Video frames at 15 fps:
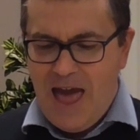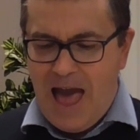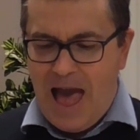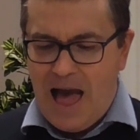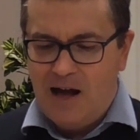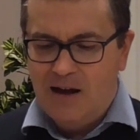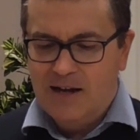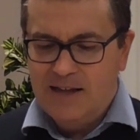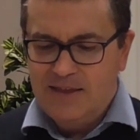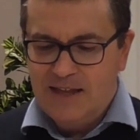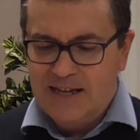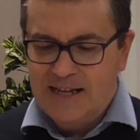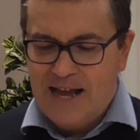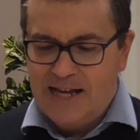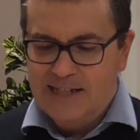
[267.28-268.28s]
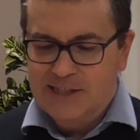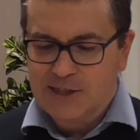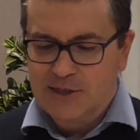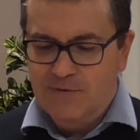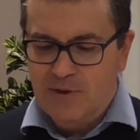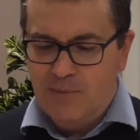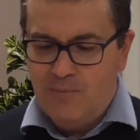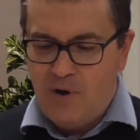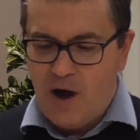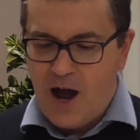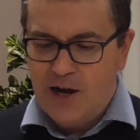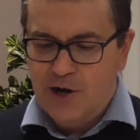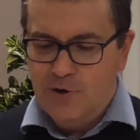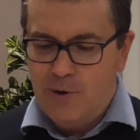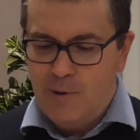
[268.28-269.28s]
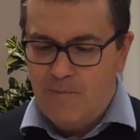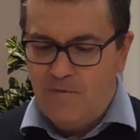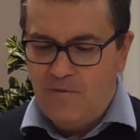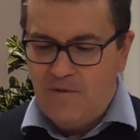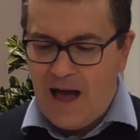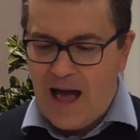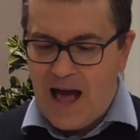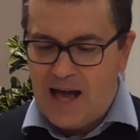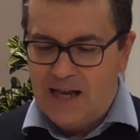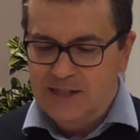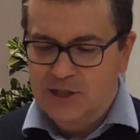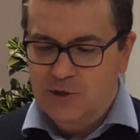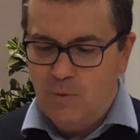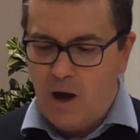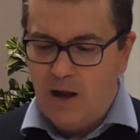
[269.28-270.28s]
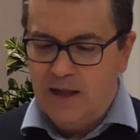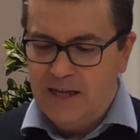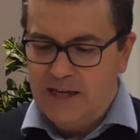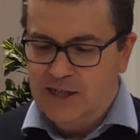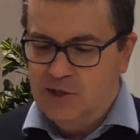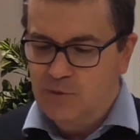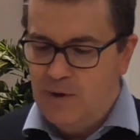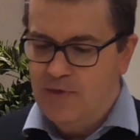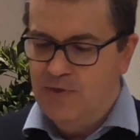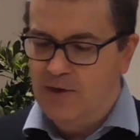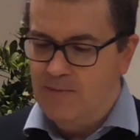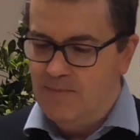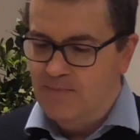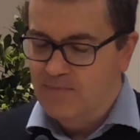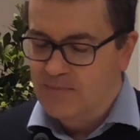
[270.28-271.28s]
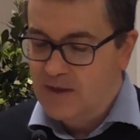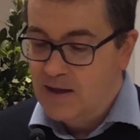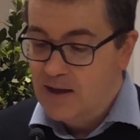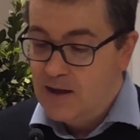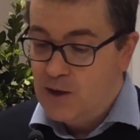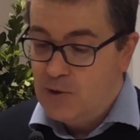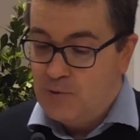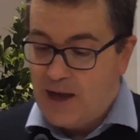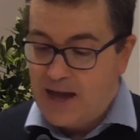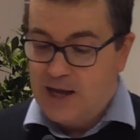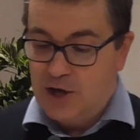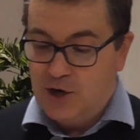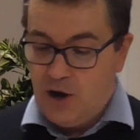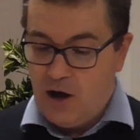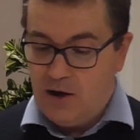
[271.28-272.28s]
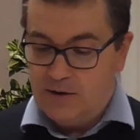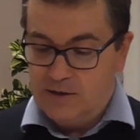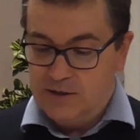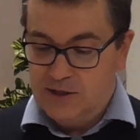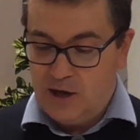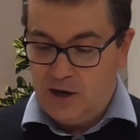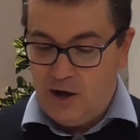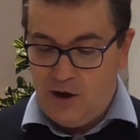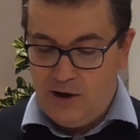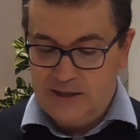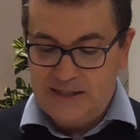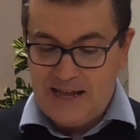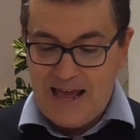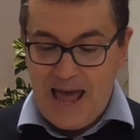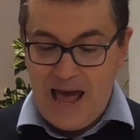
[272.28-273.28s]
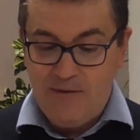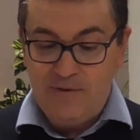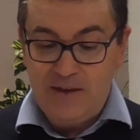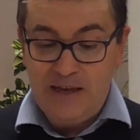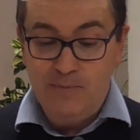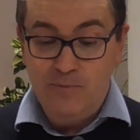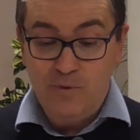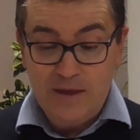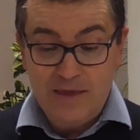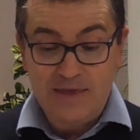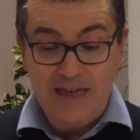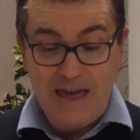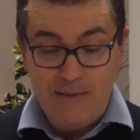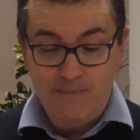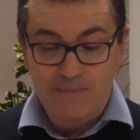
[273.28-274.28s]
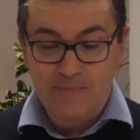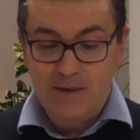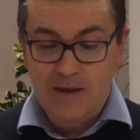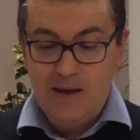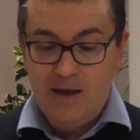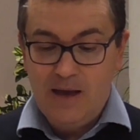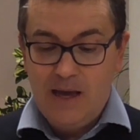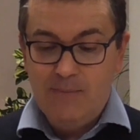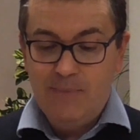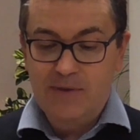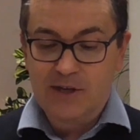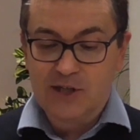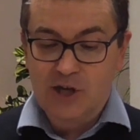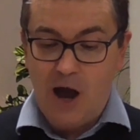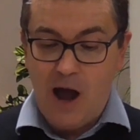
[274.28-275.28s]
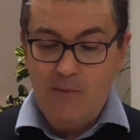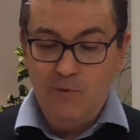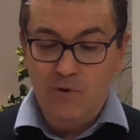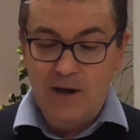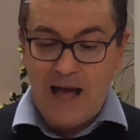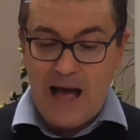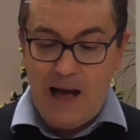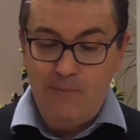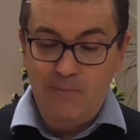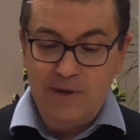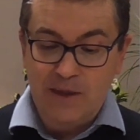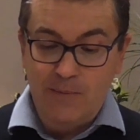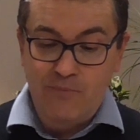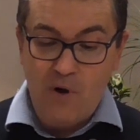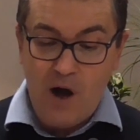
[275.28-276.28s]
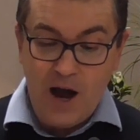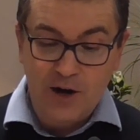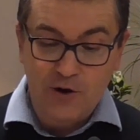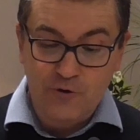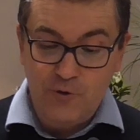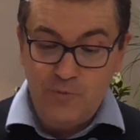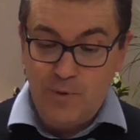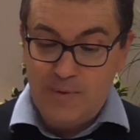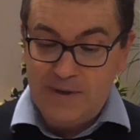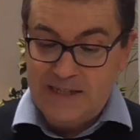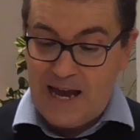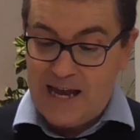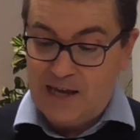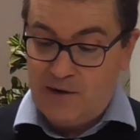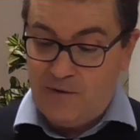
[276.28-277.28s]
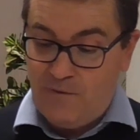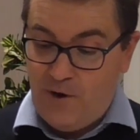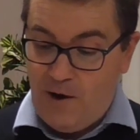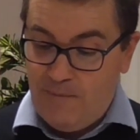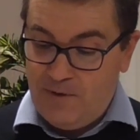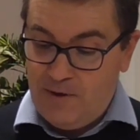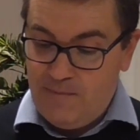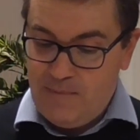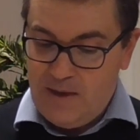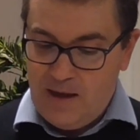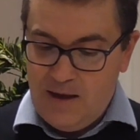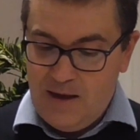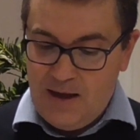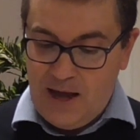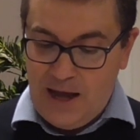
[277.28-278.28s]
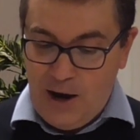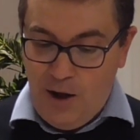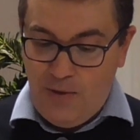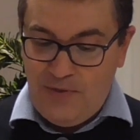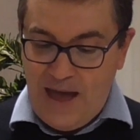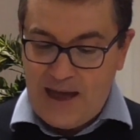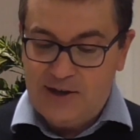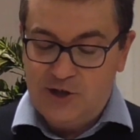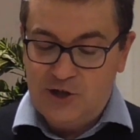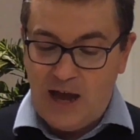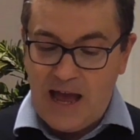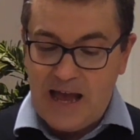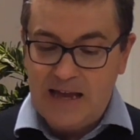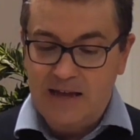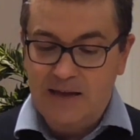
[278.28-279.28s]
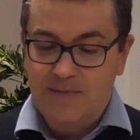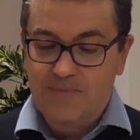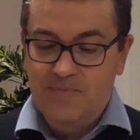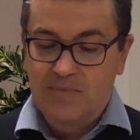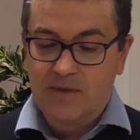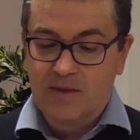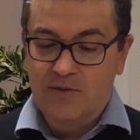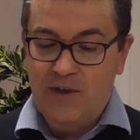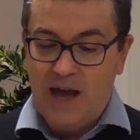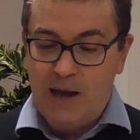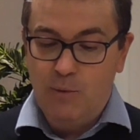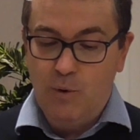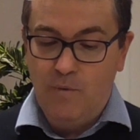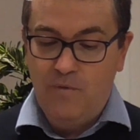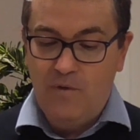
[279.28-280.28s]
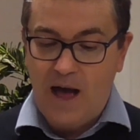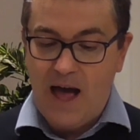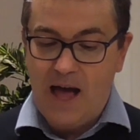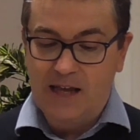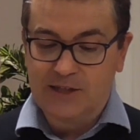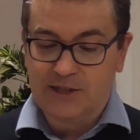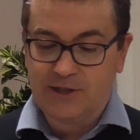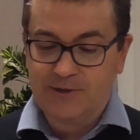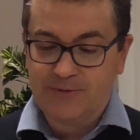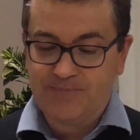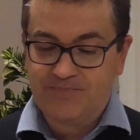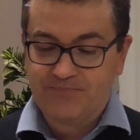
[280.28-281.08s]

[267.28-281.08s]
How can the guests of the bridegroom fast while he is with them? They cannot, so long as they have him with them. But the time will come when the bridegroom will be taken from them, and on that day they will fast.